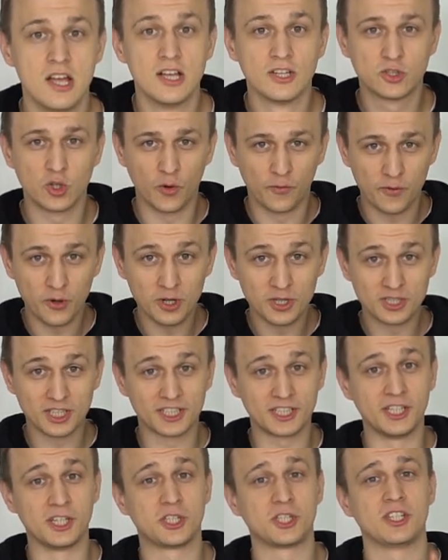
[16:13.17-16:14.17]
So if you're a
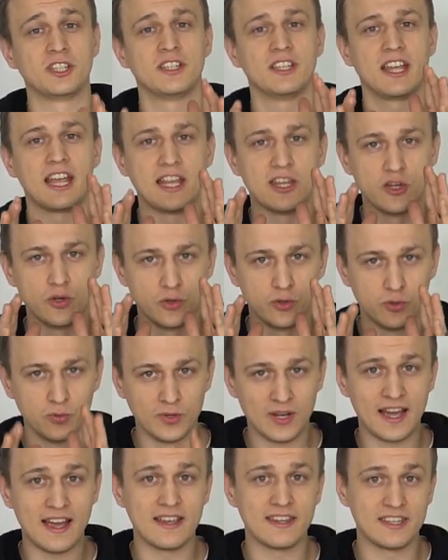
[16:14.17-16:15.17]
technician and you do
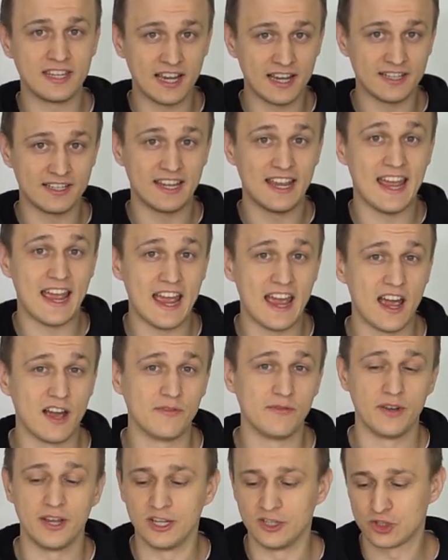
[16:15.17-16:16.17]
not yet
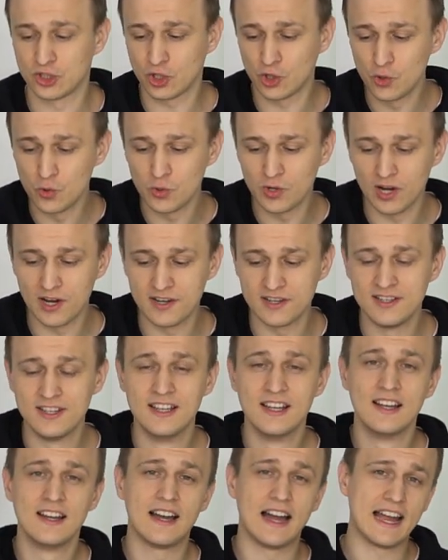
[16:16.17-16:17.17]
have a screw gun,
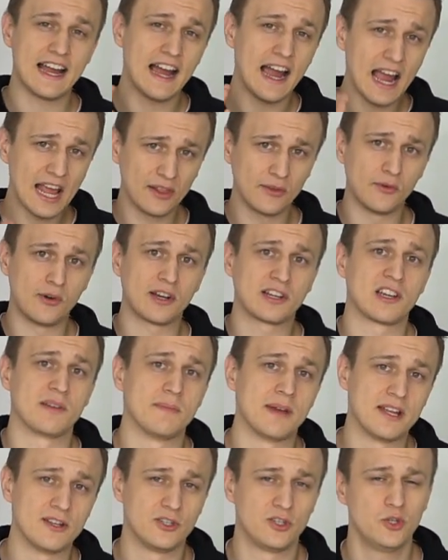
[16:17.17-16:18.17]
I highly
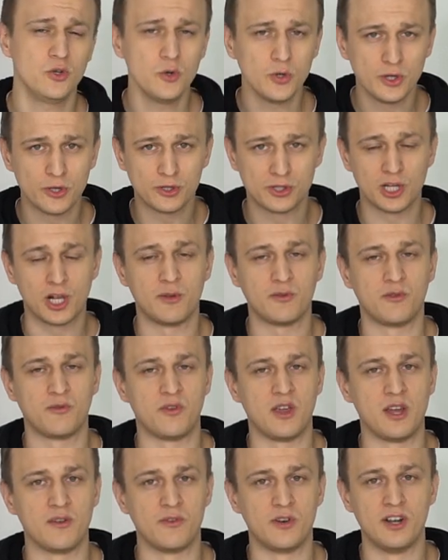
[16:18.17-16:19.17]
recommend doing yourself a
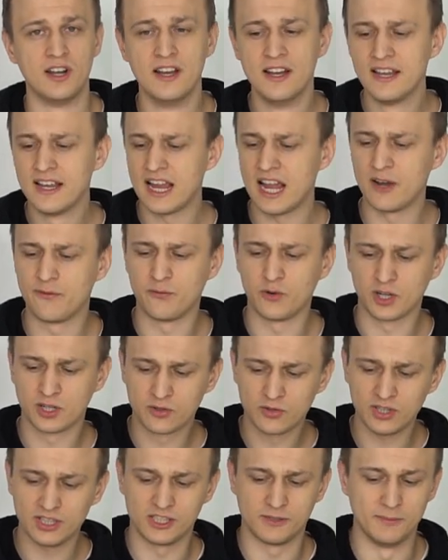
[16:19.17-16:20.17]
favor, and for
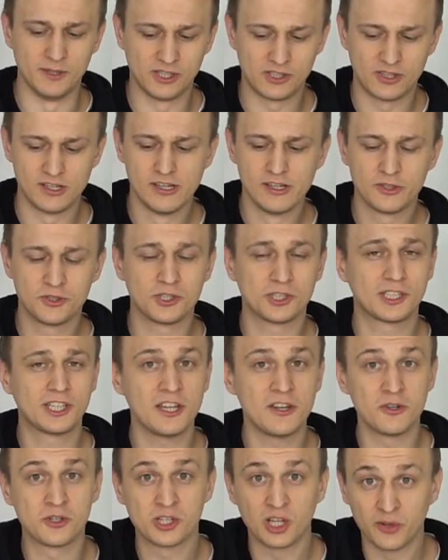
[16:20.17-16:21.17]
Christmas, just
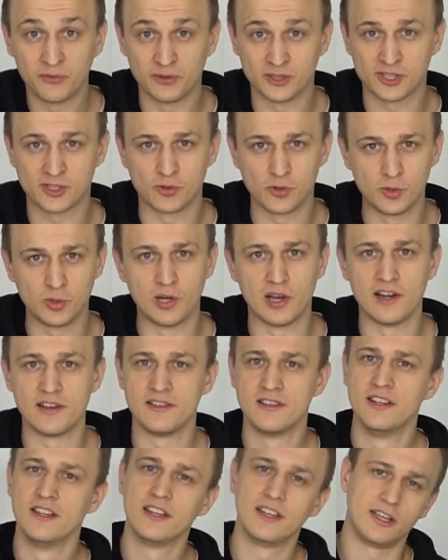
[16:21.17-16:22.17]
get yourself a screw
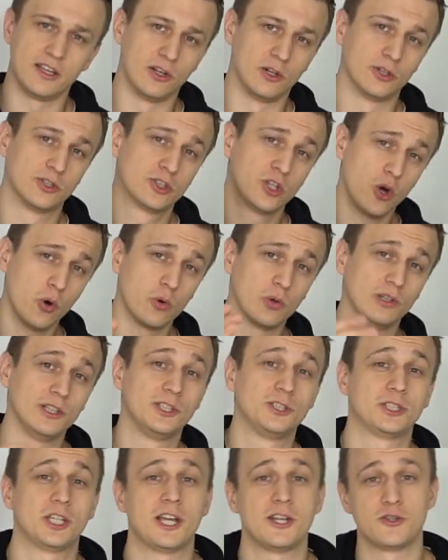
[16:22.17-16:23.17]
gun. It'll
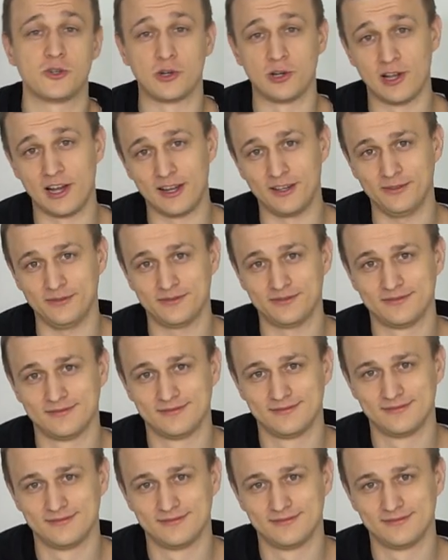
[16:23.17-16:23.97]
totally change your life.